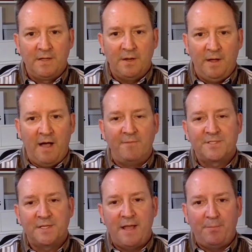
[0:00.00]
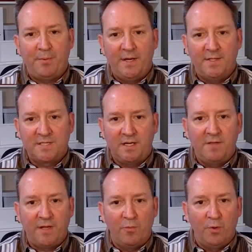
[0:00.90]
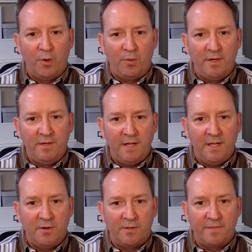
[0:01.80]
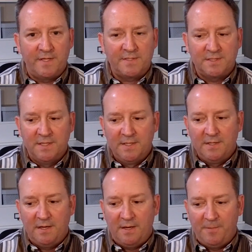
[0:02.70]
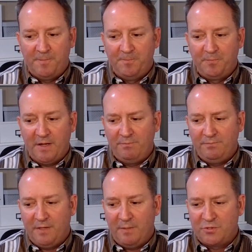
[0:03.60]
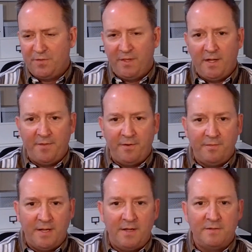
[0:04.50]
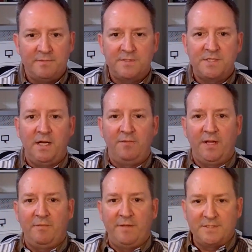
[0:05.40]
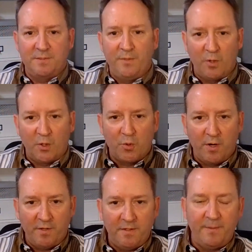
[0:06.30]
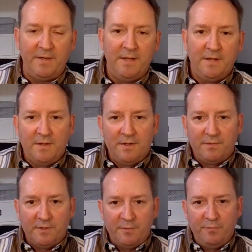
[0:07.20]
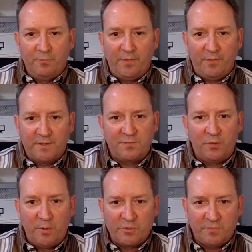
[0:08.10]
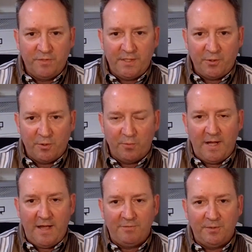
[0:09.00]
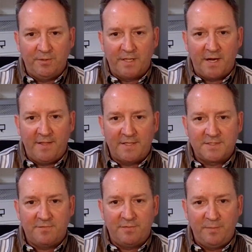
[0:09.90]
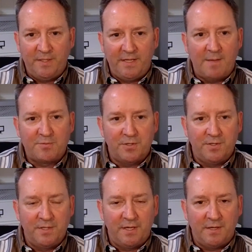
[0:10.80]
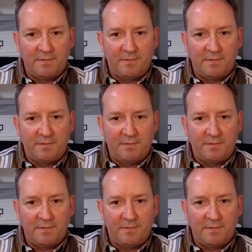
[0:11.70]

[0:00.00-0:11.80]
yeah, obviously that played a significant role in all of this. I'm sure that other significant events have been recorded. I mean, whether it's full motion video or what have you, a lot of that stuff had been captured